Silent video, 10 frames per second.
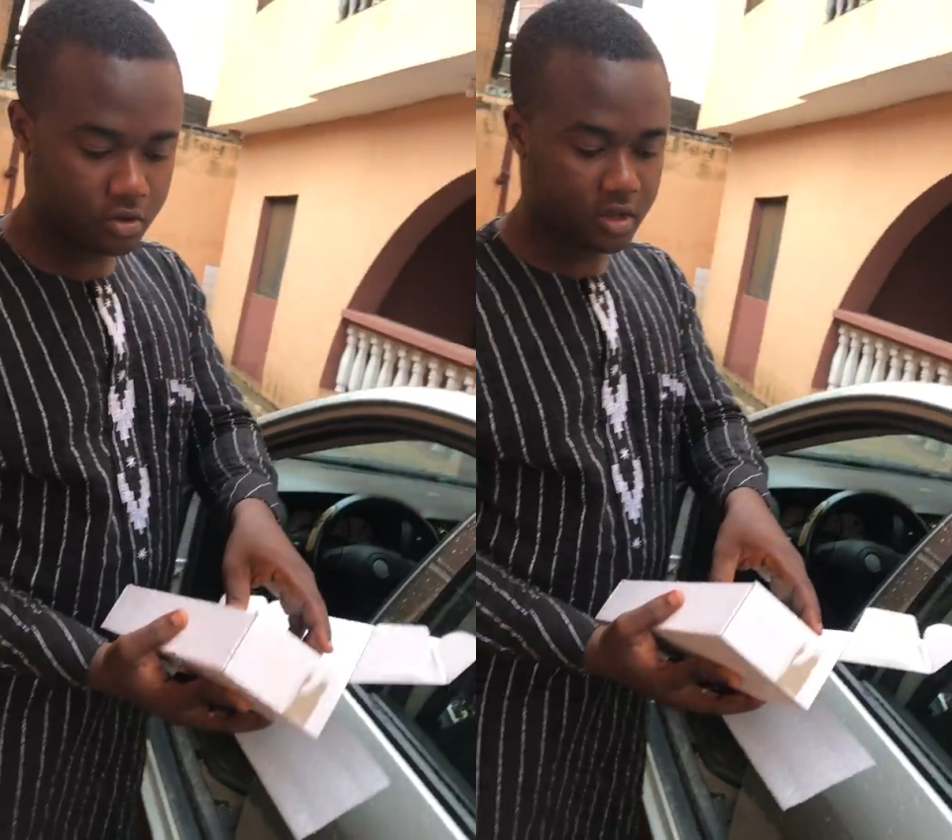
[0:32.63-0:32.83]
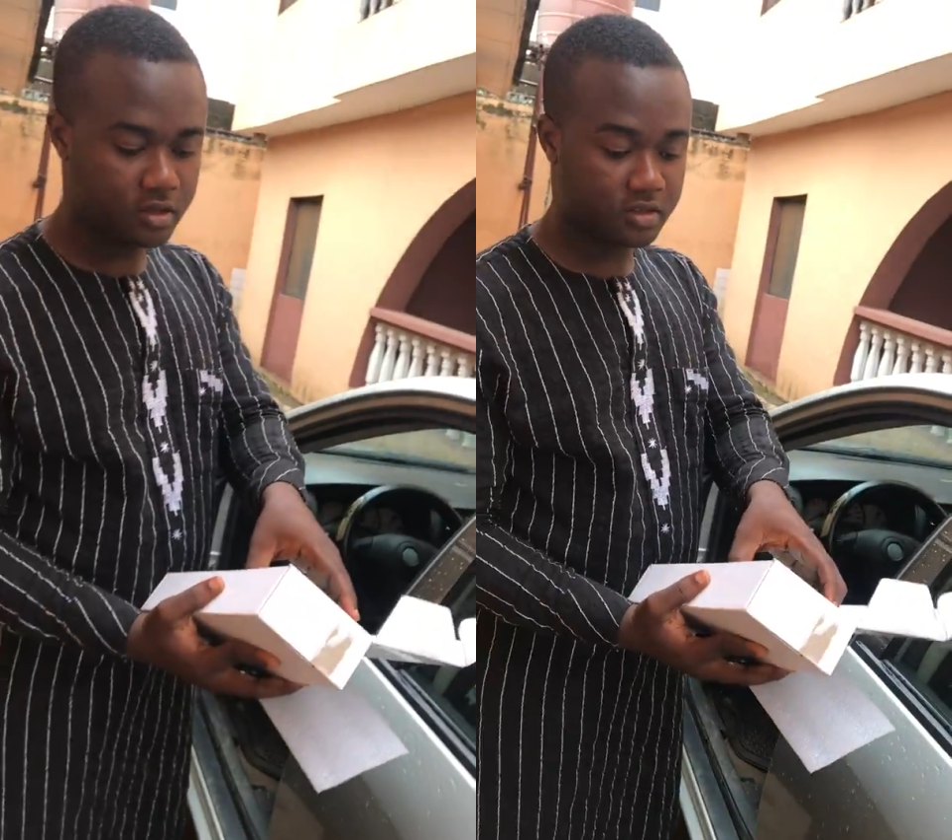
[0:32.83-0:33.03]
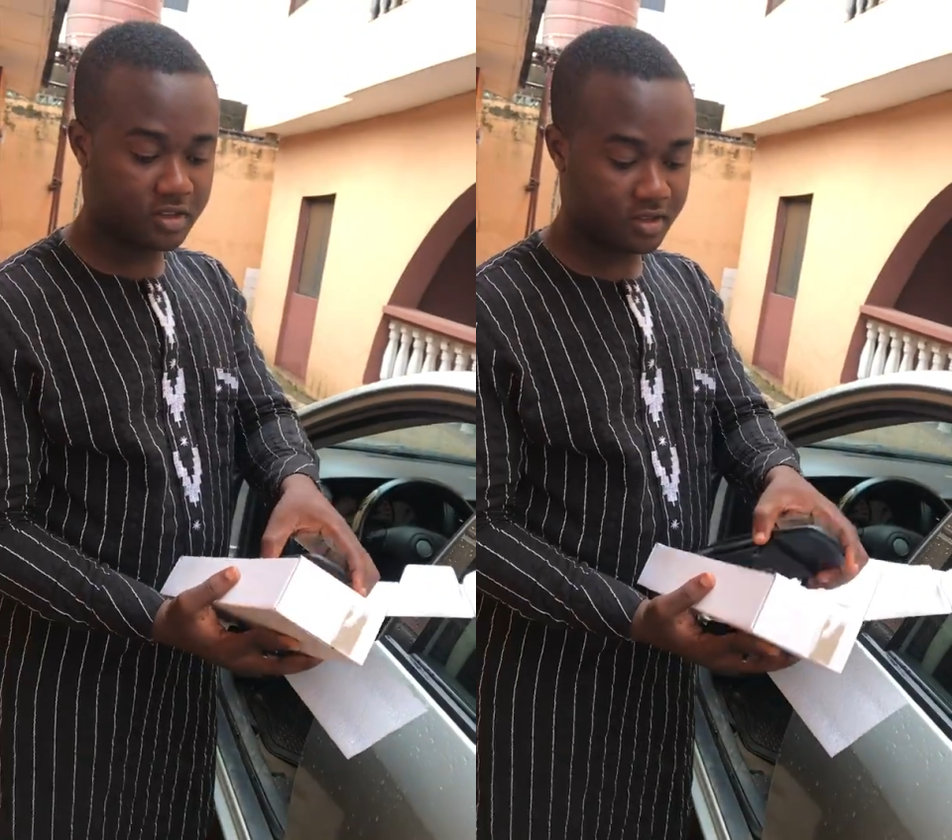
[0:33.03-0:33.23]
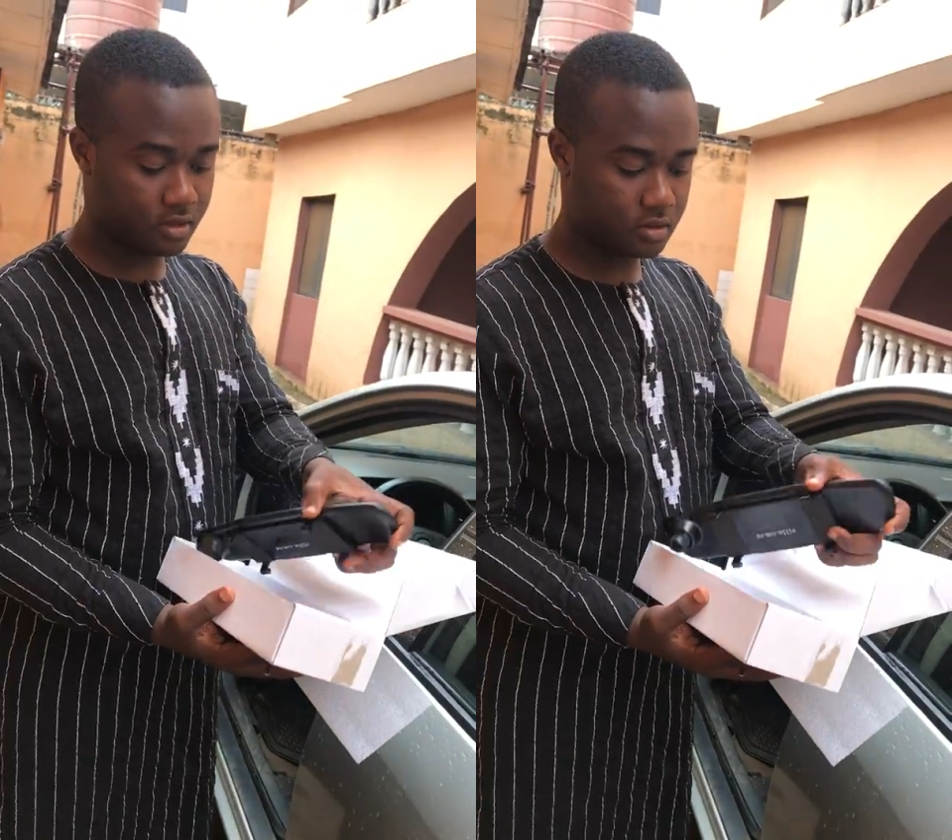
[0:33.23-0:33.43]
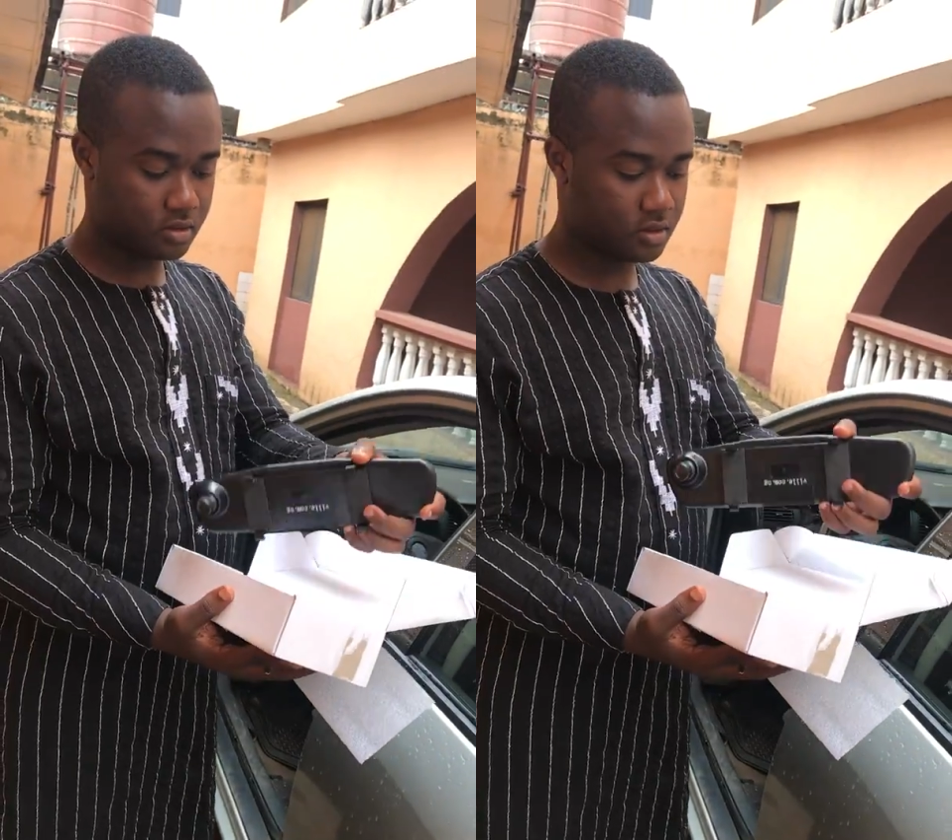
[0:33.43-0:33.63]
you can see
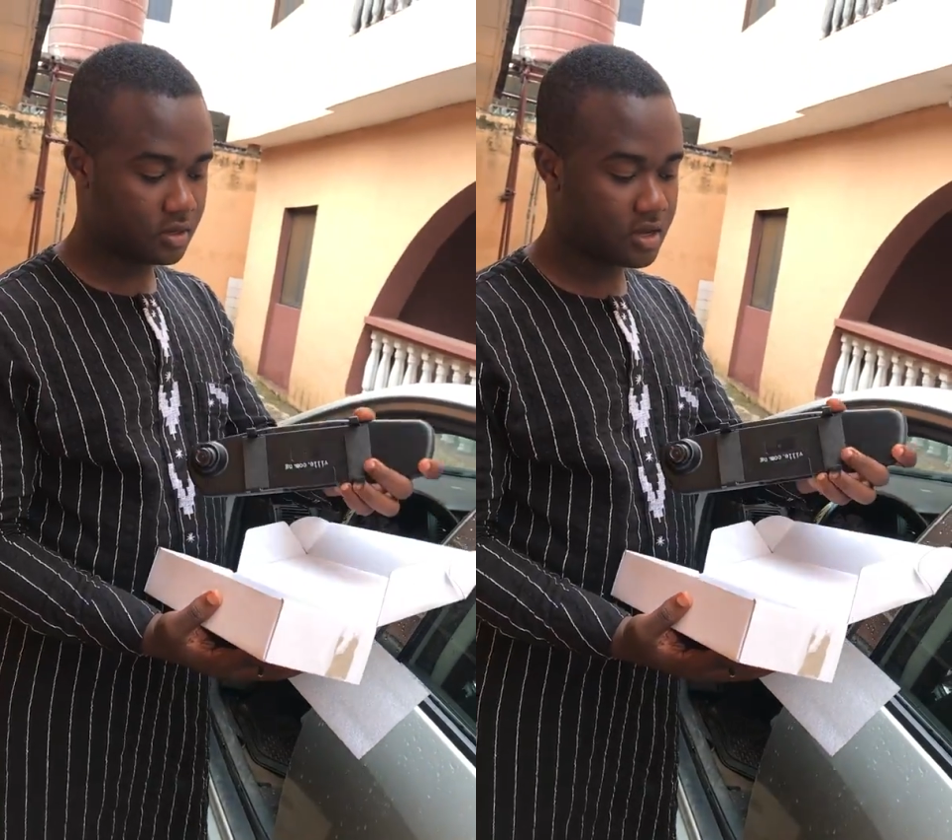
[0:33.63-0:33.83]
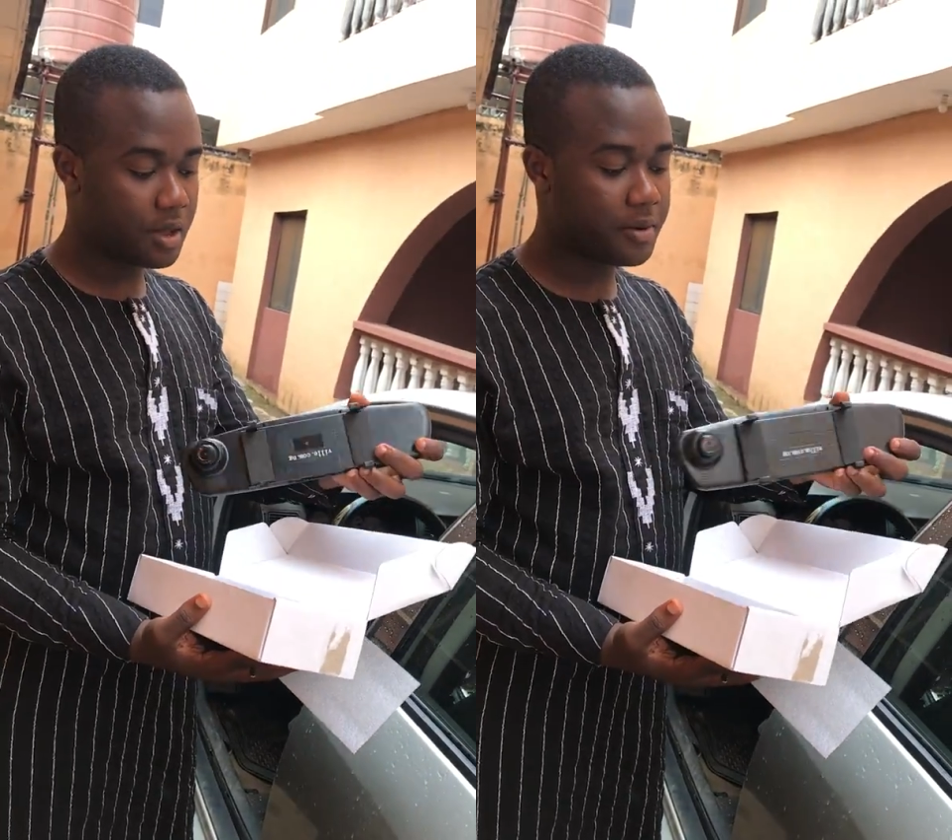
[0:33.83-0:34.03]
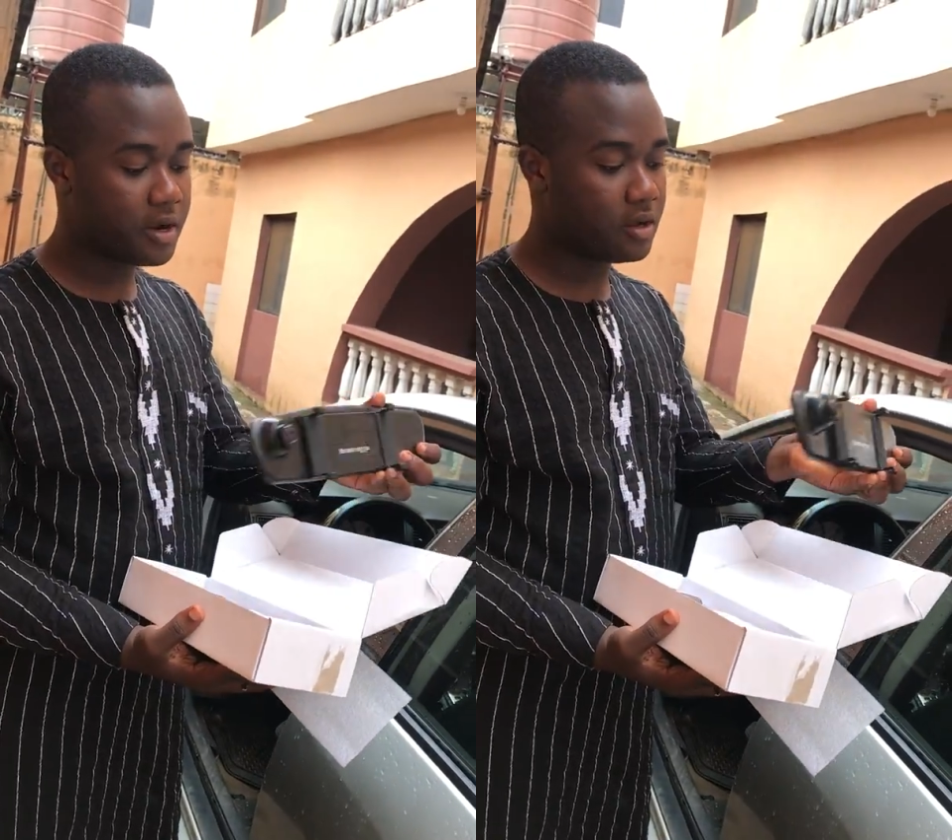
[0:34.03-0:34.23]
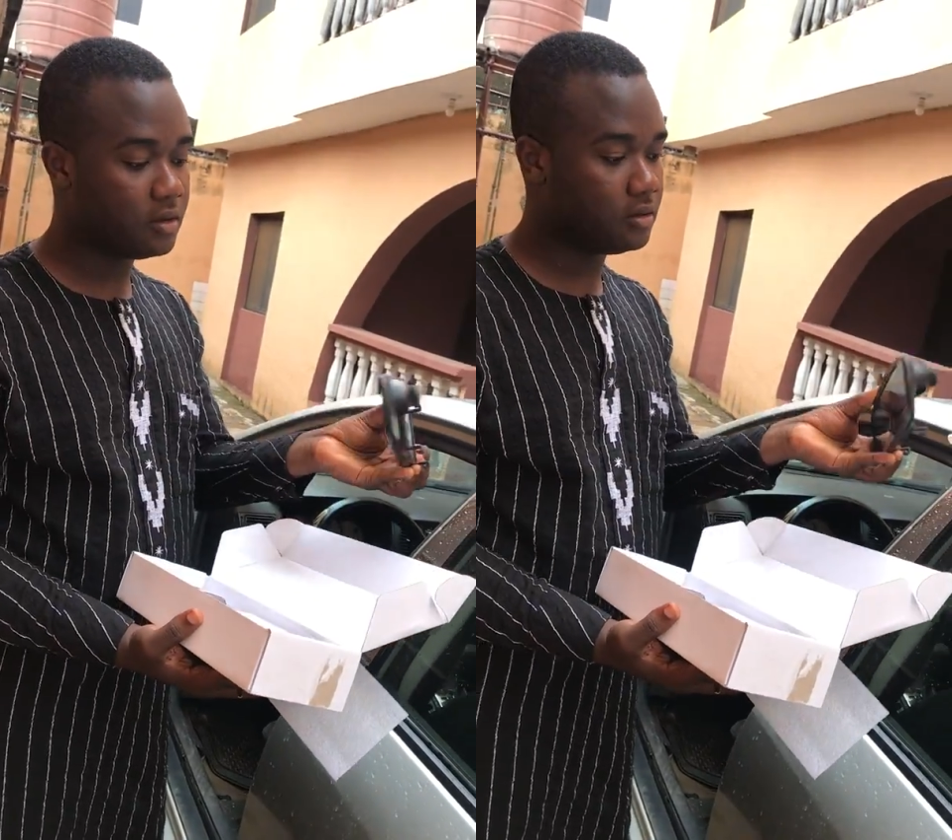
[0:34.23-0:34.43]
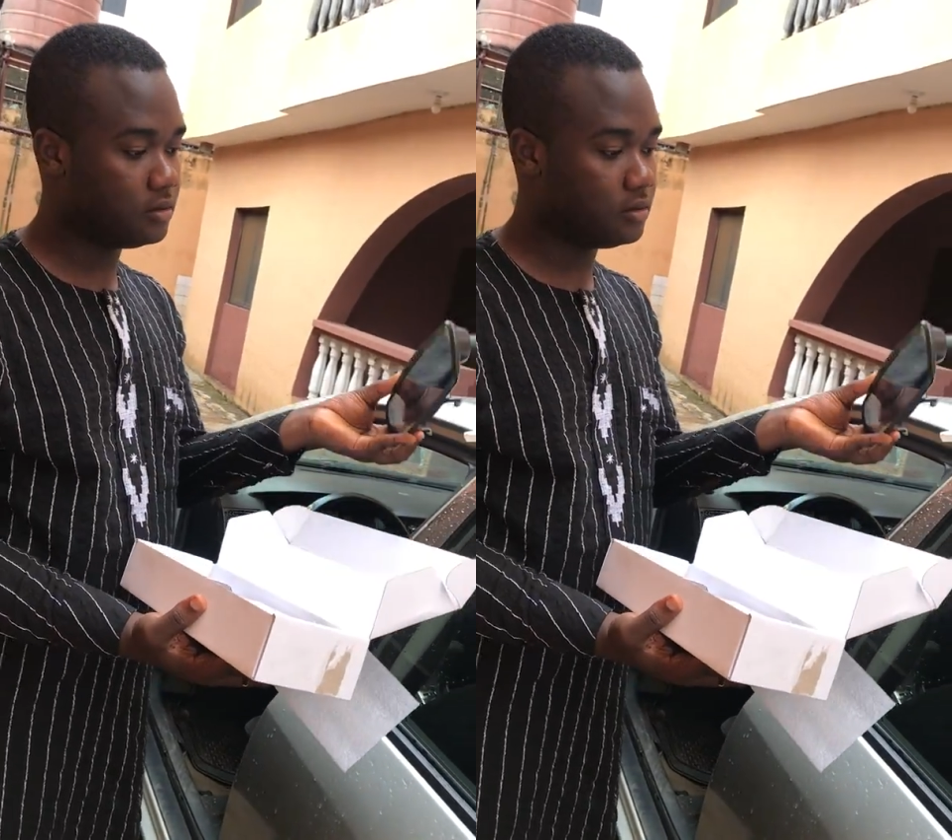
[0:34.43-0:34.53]
the camera.